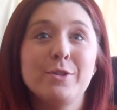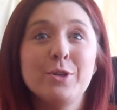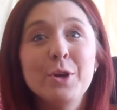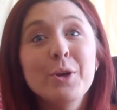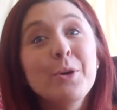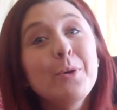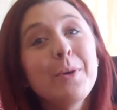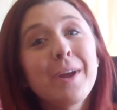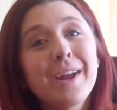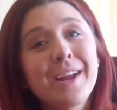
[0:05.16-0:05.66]
2
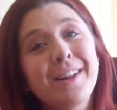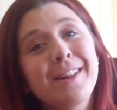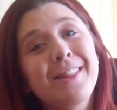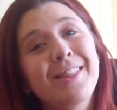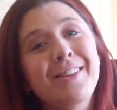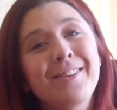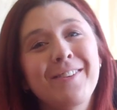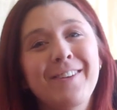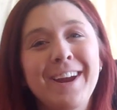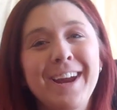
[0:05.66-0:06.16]
and
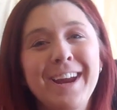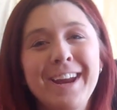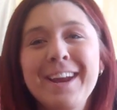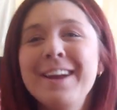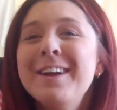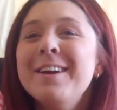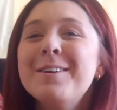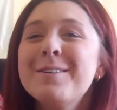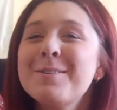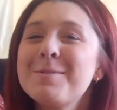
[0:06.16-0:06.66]

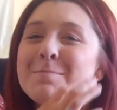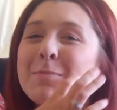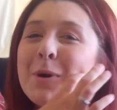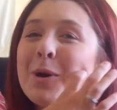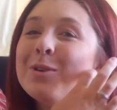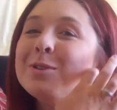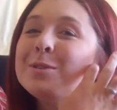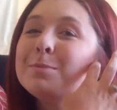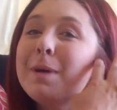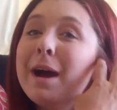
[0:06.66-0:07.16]
3
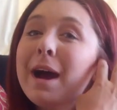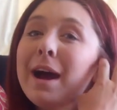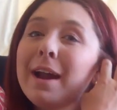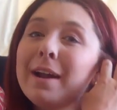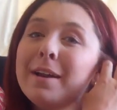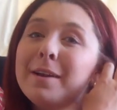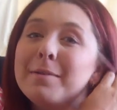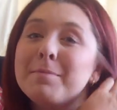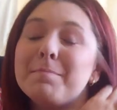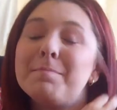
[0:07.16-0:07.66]

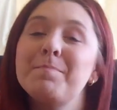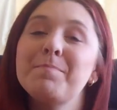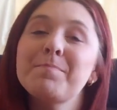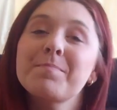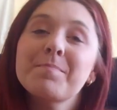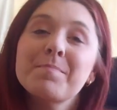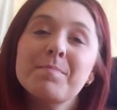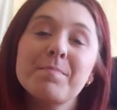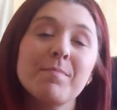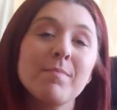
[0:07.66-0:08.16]
postpartum
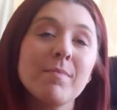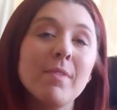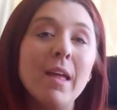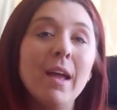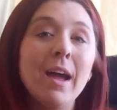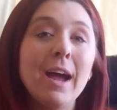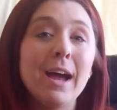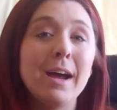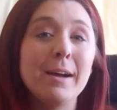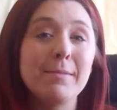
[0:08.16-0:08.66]

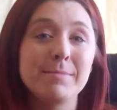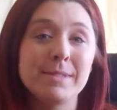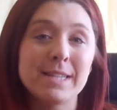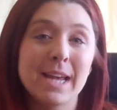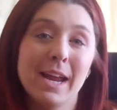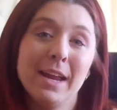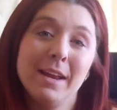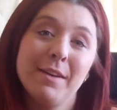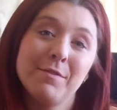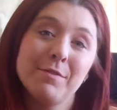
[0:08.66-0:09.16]

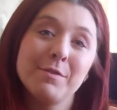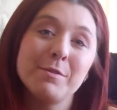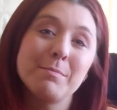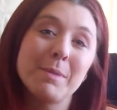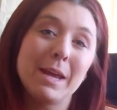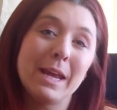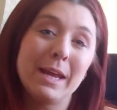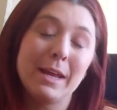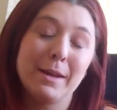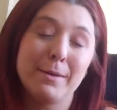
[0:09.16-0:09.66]
update for
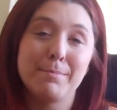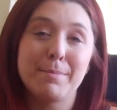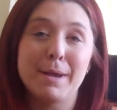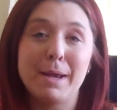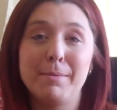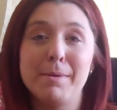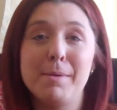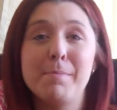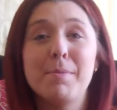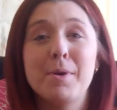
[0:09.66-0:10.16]
me and
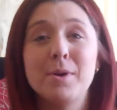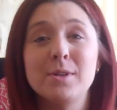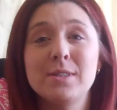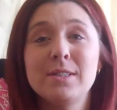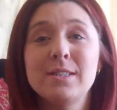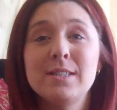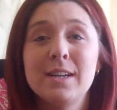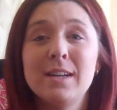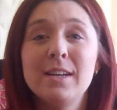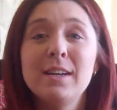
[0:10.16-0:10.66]
baby
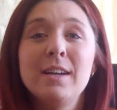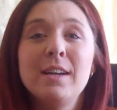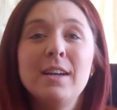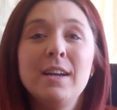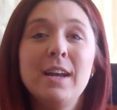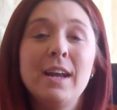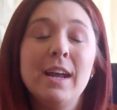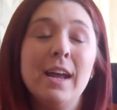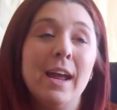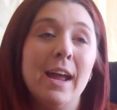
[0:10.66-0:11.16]
Boston.
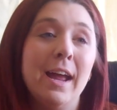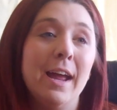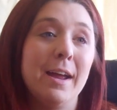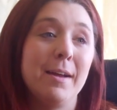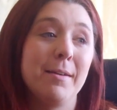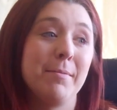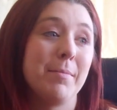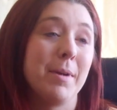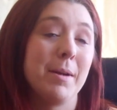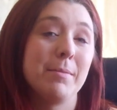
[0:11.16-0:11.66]

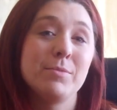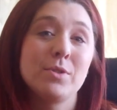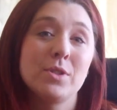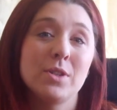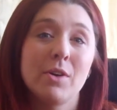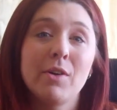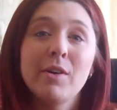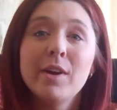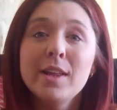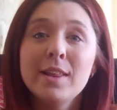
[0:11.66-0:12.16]
I'm
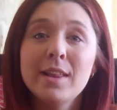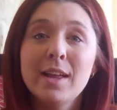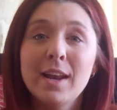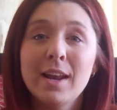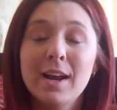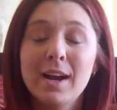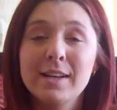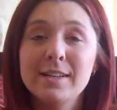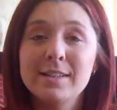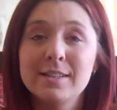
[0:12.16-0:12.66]
sorry
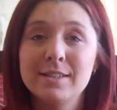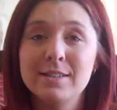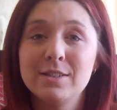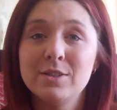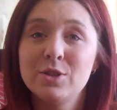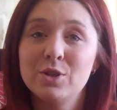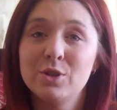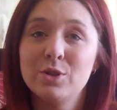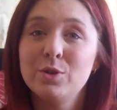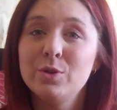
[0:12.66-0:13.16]
that I
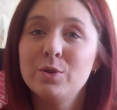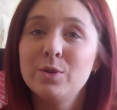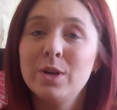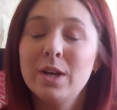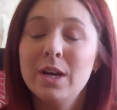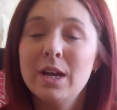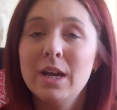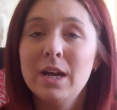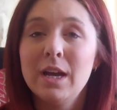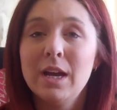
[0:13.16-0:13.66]
didn't do
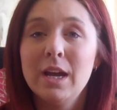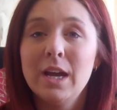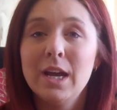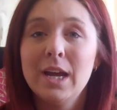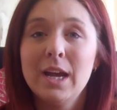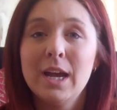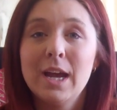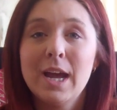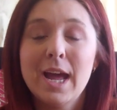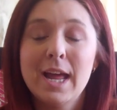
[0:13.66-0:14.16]

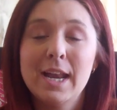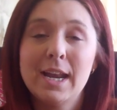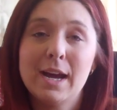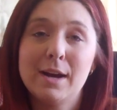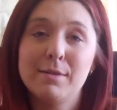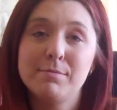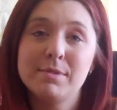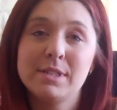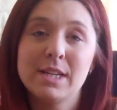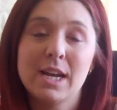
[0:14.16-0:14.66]
an
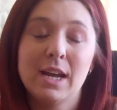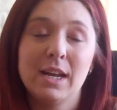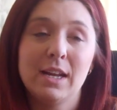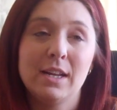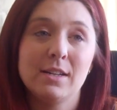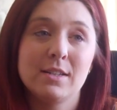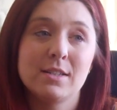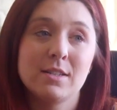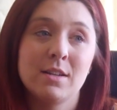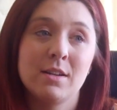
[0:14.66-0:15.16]

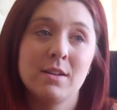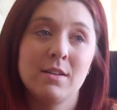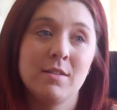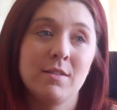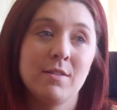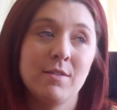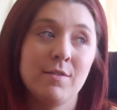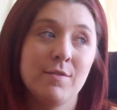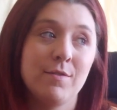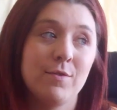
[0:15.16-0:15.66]
update
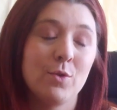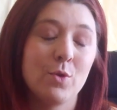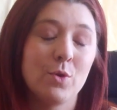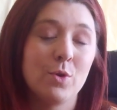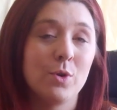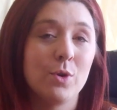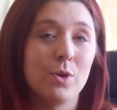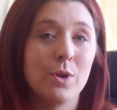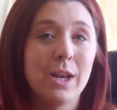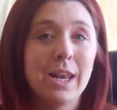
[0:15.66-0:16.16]

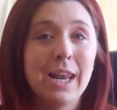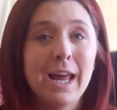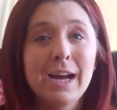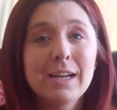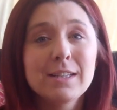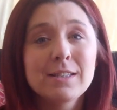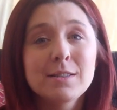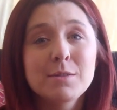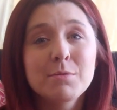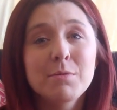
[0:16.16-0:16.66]
for
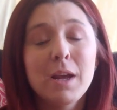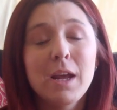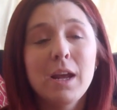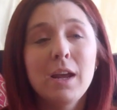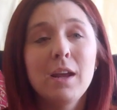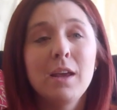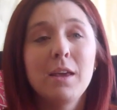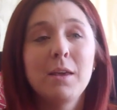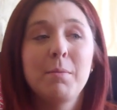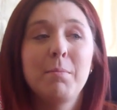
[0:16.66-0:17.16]
last
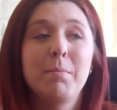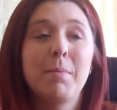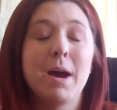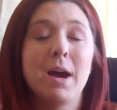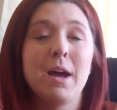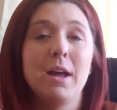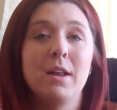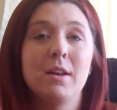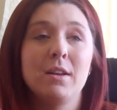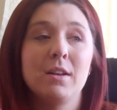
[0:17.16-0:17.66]
week,
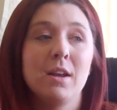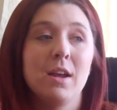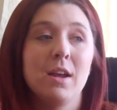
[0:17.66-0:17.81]
but